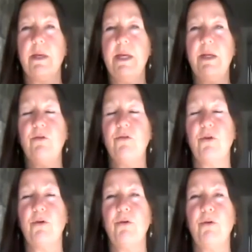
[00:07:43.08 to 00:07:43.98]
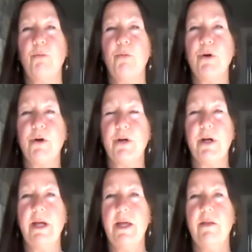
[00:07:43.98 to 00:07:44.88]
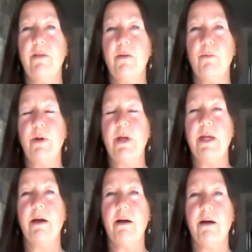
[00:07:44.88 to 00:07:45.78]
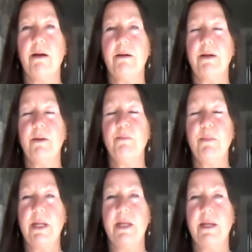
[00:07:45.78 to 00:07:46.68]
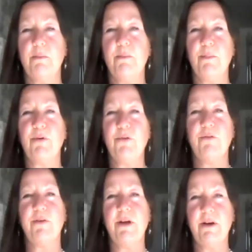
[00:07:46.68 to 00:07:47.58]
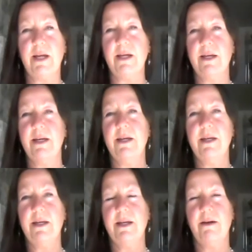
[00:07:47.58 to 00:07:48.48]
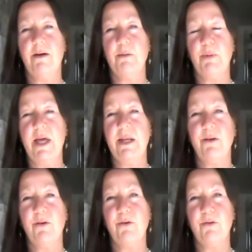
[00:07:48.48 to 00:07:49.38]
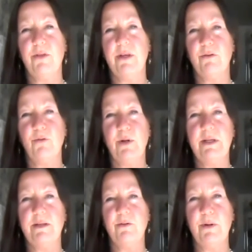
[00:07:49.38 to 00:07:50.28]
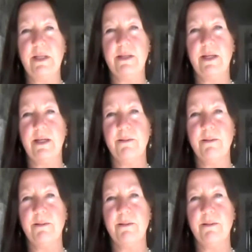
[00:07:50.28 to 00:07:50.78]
internal work that we are committed and persevering on planet Earth in 2020.